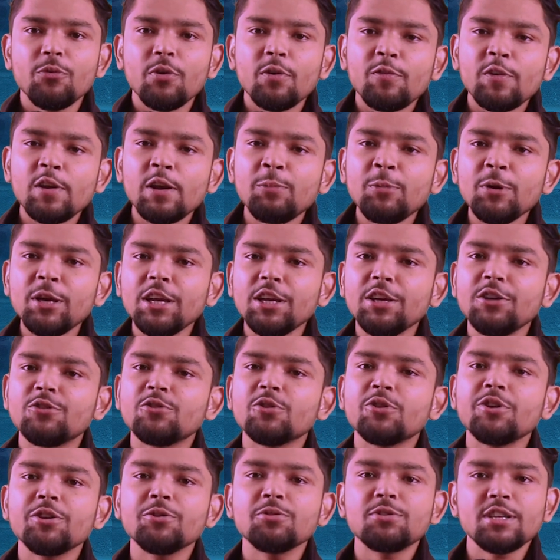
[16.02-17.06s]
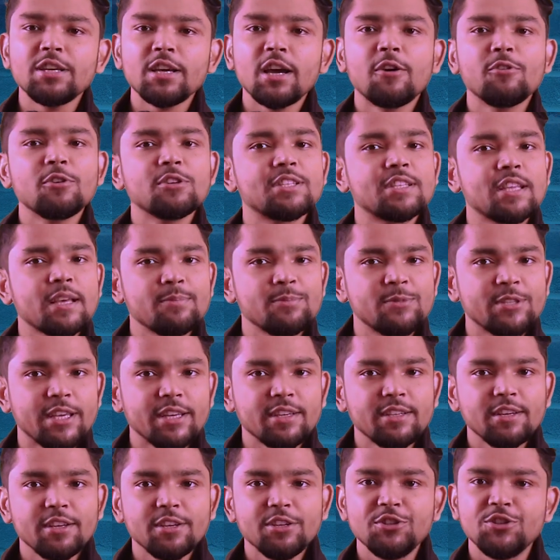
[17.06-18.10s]
we will be introducing our
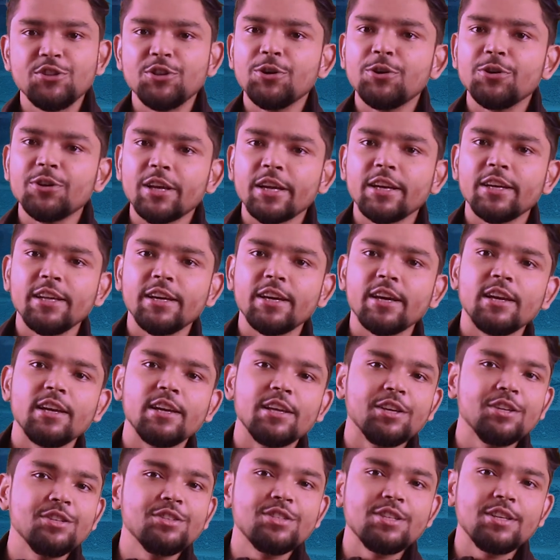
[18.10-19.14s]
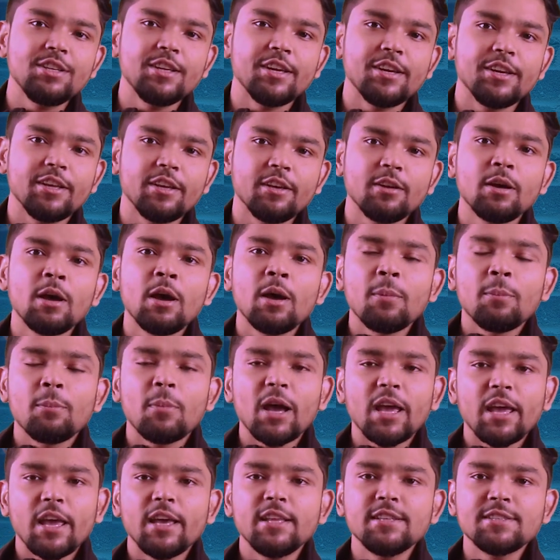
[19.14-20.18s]
subject Geotechnical Engineering
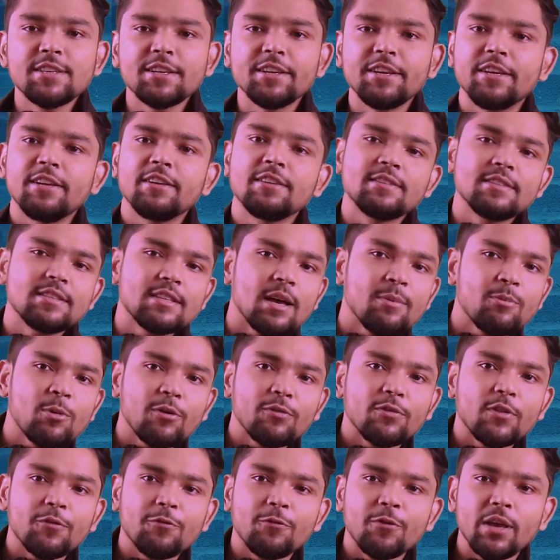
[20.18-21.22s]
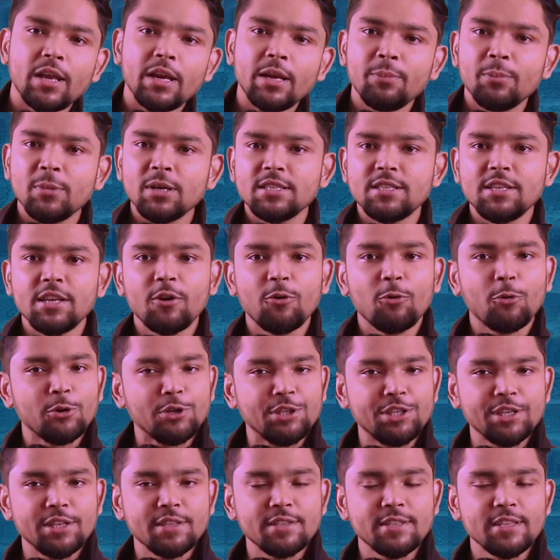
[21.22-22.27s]
by answering some of the very basic
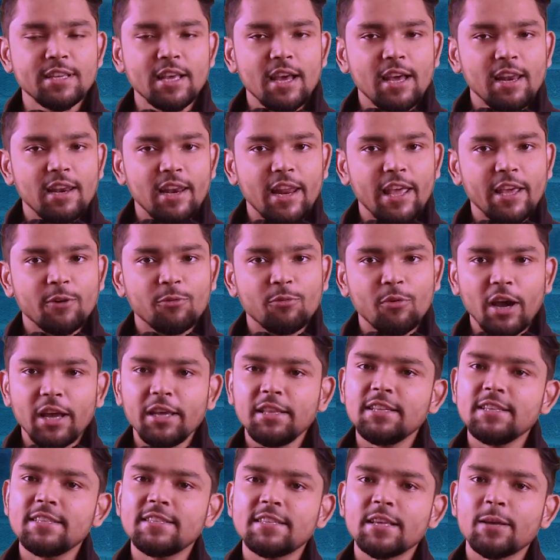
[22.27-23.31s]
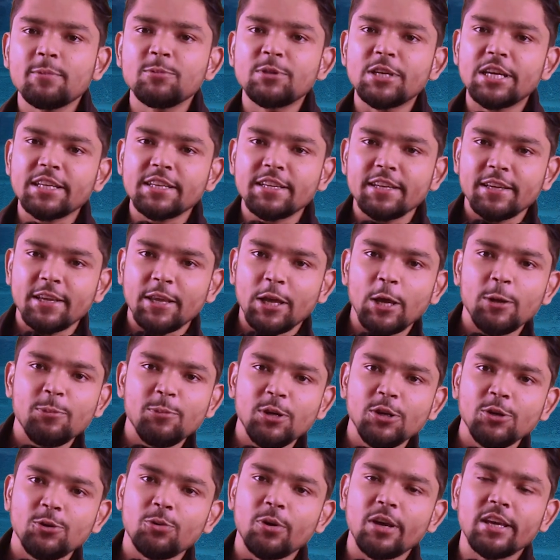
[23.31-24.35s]
questions like why this subject
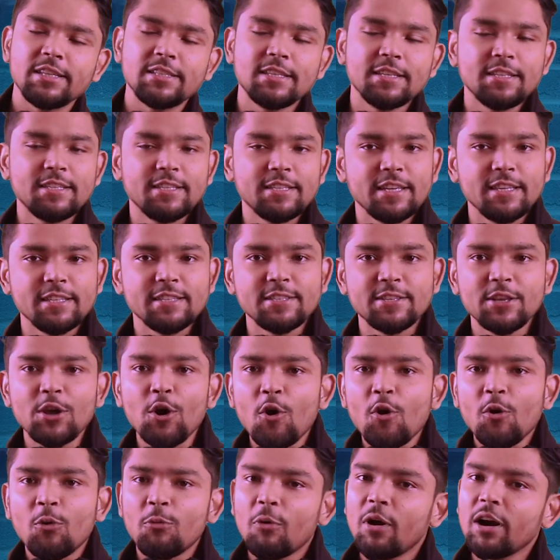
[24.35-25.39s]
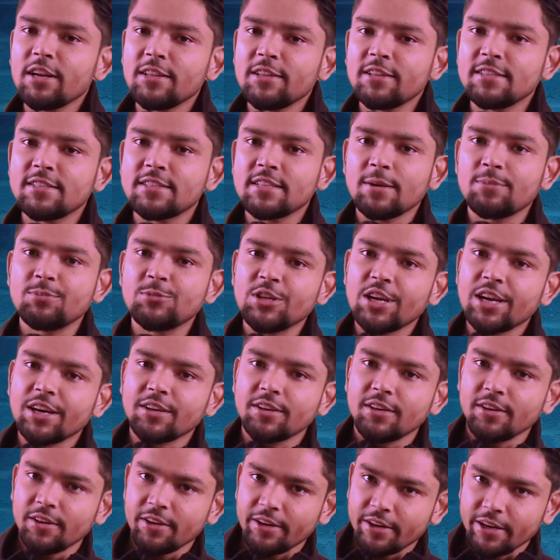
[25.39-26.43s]
came into existence, what this
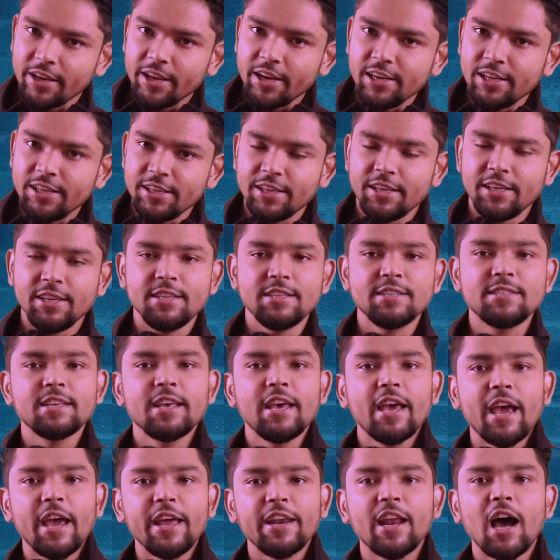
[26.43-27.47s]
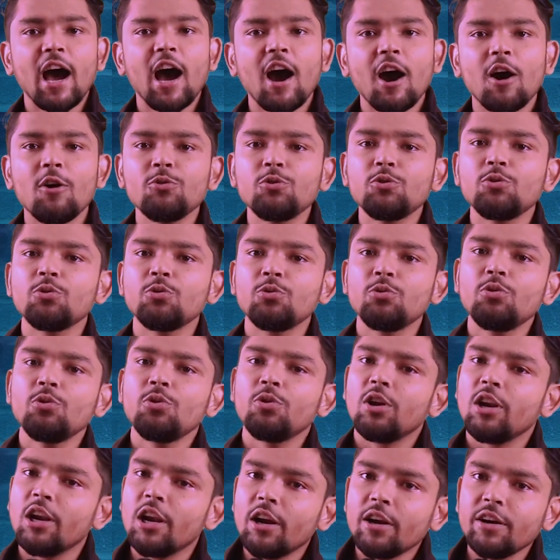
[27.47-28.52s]
subject really is and how to
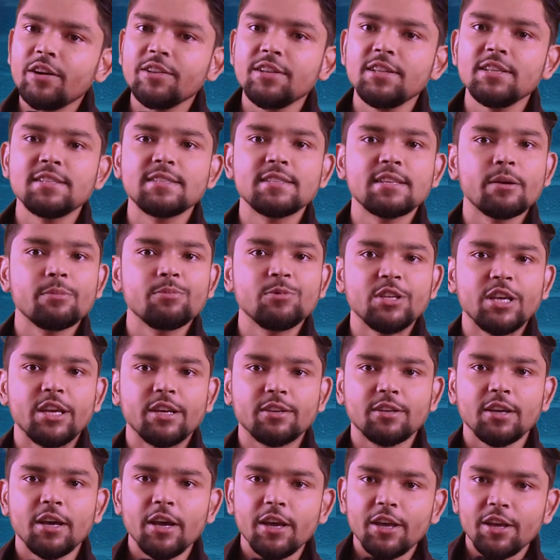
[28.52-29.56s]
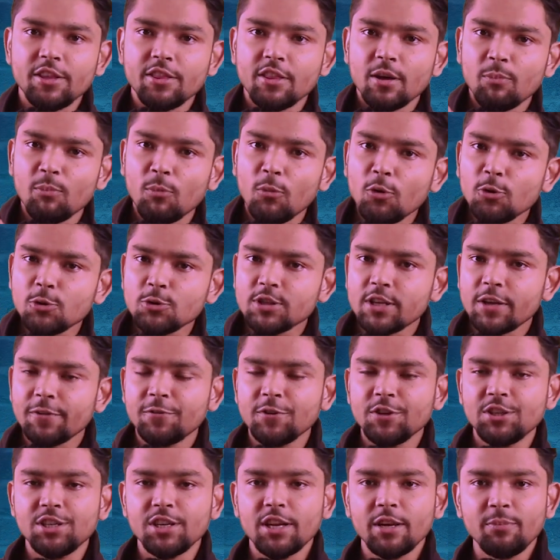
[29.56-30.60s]
learn this subject in the most
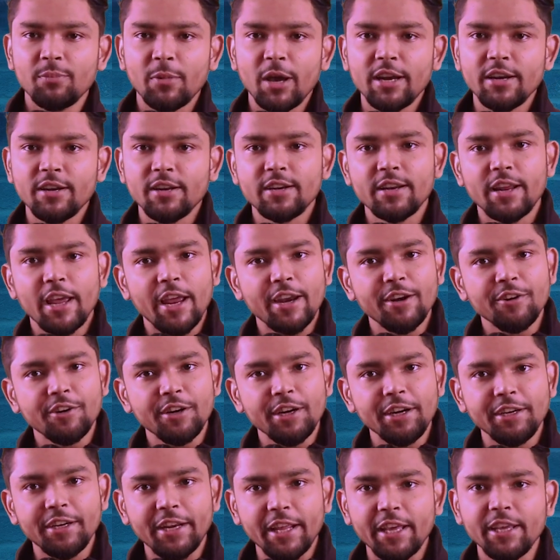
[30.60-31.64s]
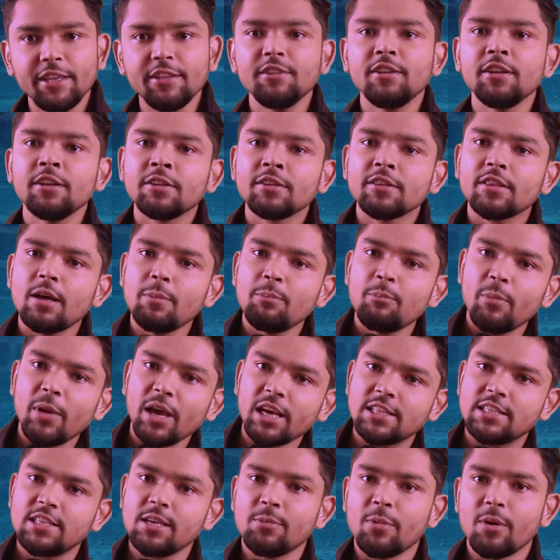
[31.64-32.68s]
efficient manner and retain the
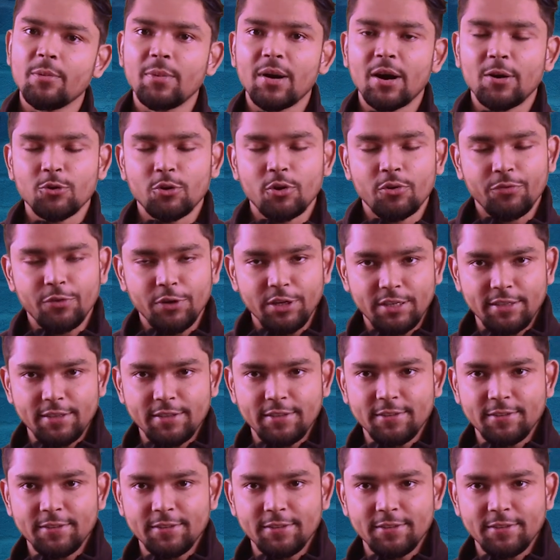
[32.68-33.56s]
maximum out of it.